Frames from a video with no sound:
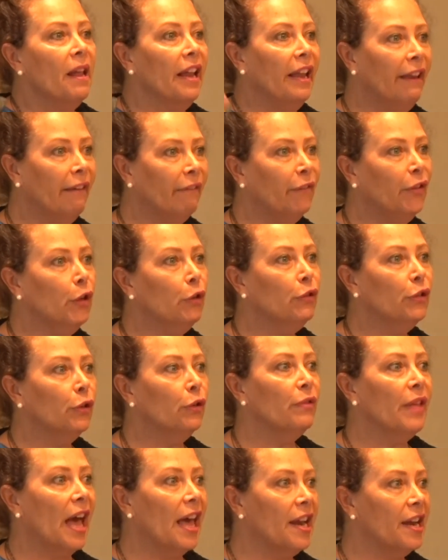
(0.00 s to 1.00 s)
If you
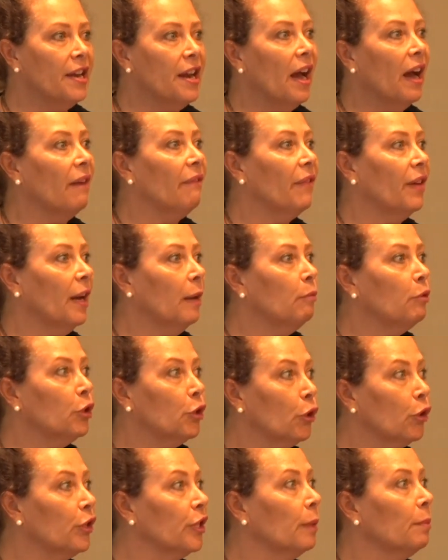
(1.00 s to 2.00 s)
do that enough, and I'm
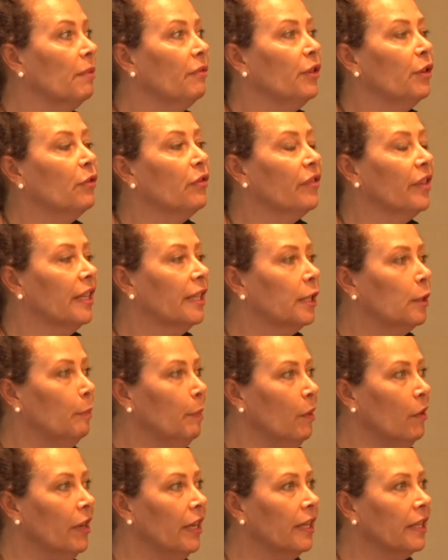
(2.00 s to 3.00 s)
sure some of you have
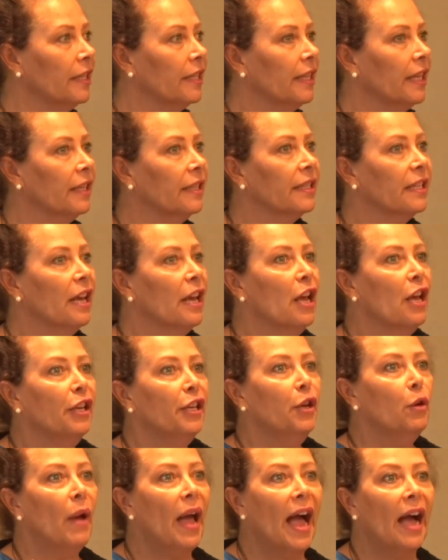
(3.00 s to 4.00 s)
experienced this,
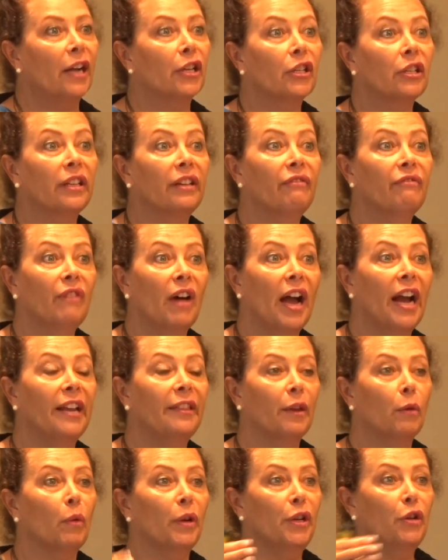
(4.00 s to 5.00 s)
you actually find
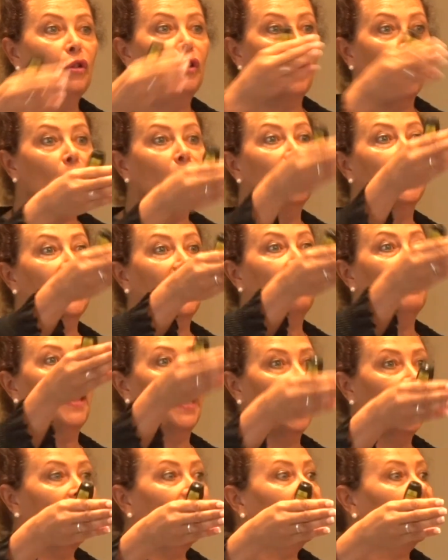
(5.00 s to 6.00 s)
that when you go to get the
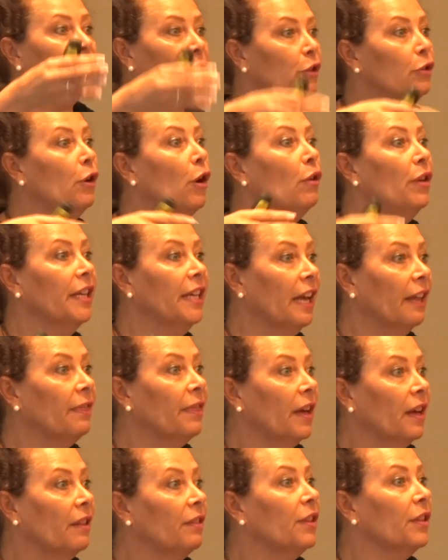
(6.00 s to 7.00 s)
hit, you go to get
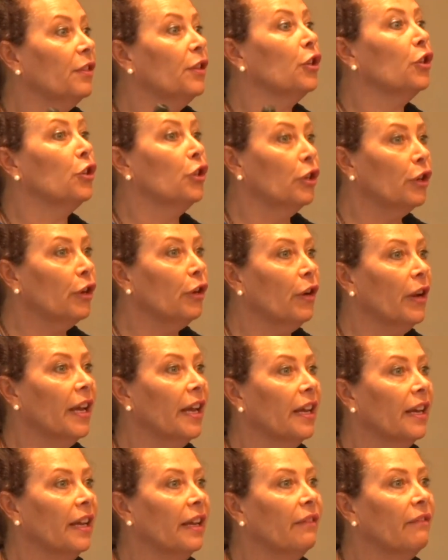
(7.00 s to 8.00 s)
the sugar
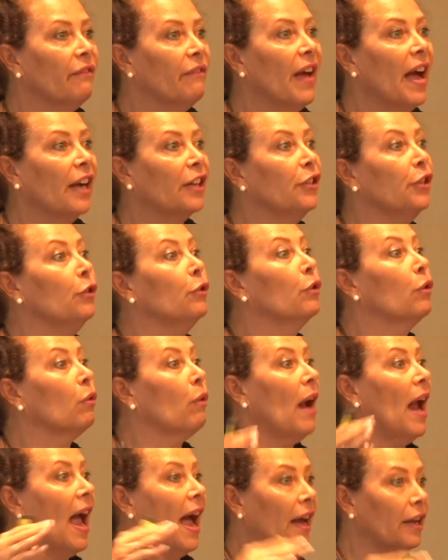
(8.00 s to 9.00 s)
hit, in fact, you
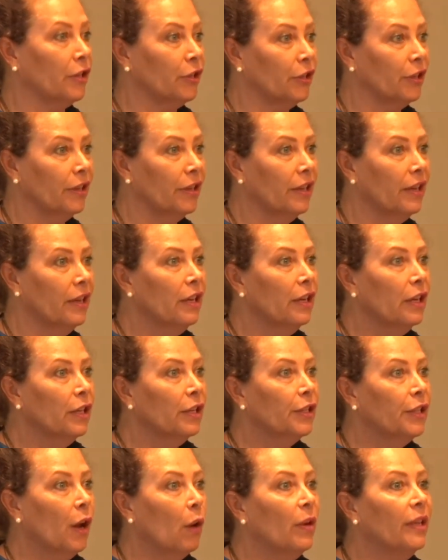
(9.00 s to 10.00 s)
crash.
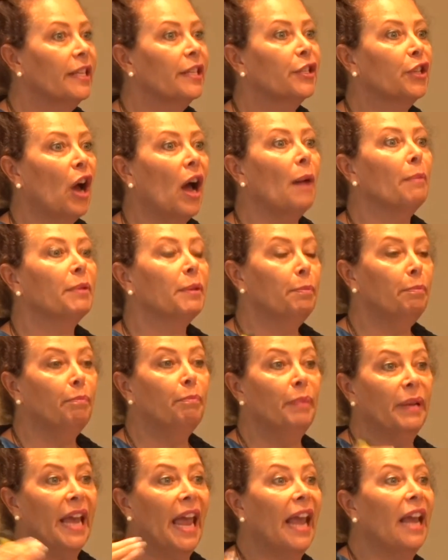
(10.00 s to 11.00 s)
So it stops
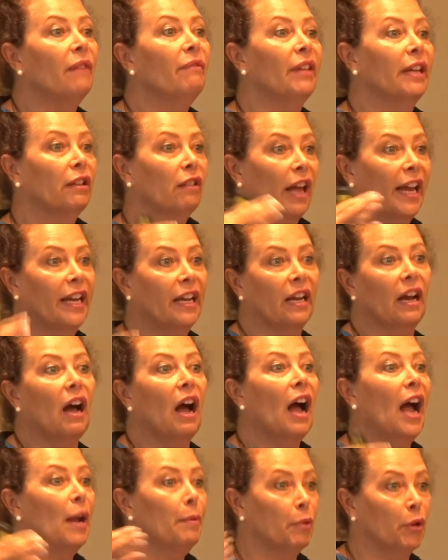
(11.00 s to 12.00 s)
behaving like a
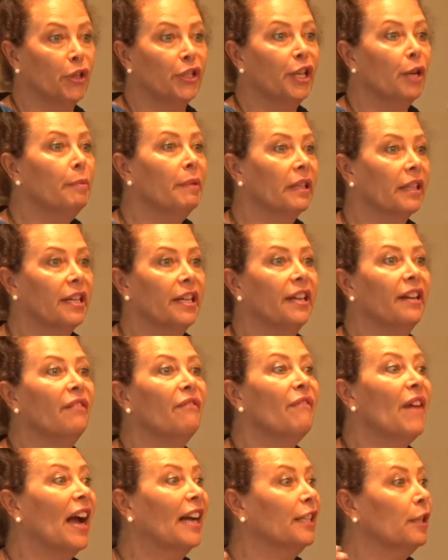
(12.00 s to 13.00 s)
hyperstimulant, and in
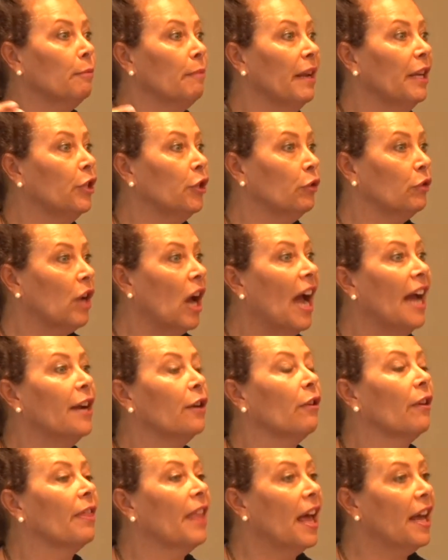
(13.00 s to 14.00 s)
fact, it makes you
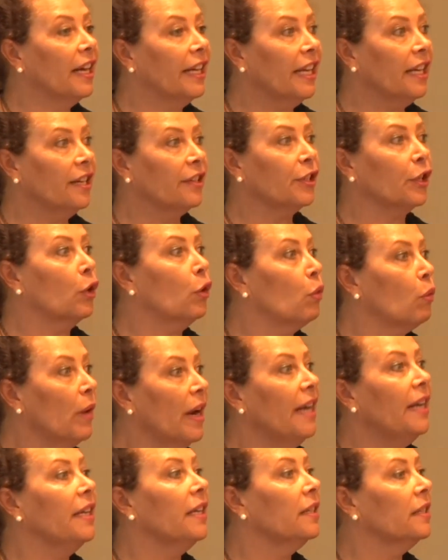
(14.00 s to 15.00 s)
tired. And that, again, is a
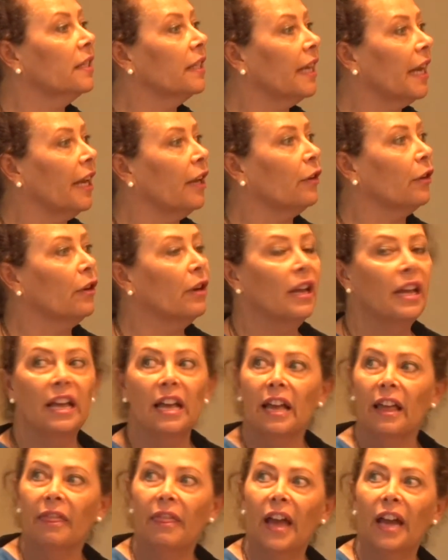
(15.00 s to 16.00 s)
great indicator
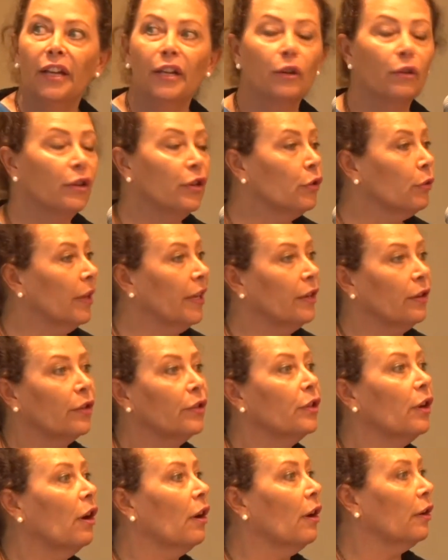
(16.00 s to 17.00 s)
that your
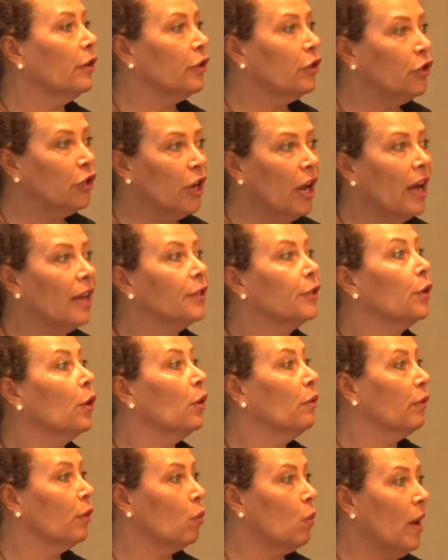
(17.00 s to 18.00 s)
adrenals are just
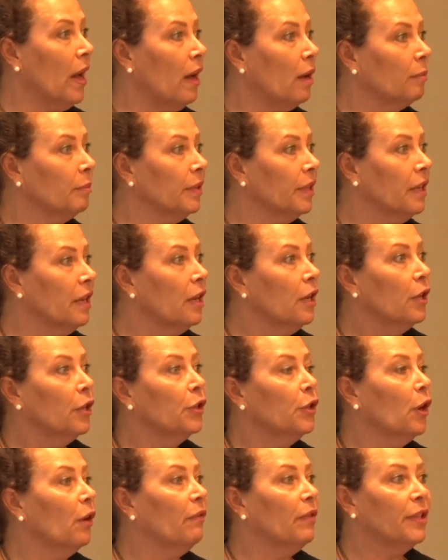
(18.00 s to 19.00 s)
overwhelmed.
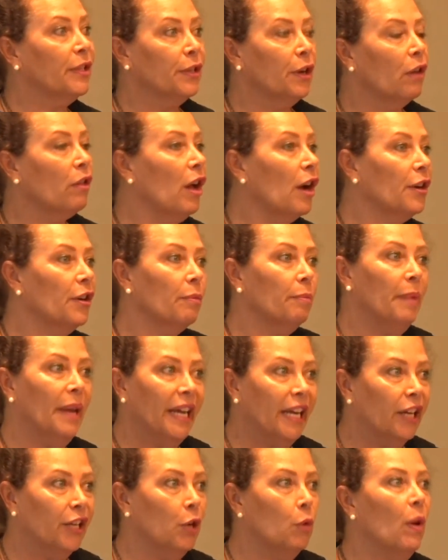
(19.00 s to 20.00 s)
So if it's no longer
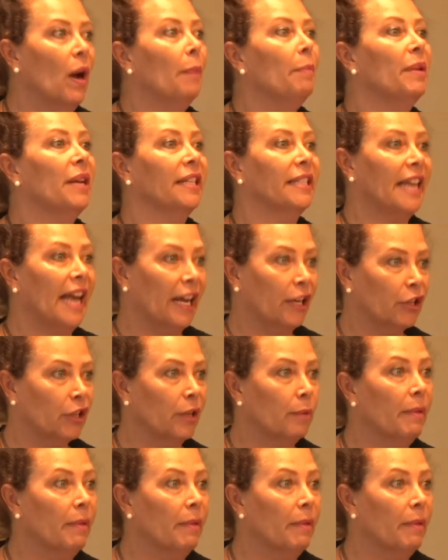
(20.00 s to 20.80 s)
picking you up and it's actually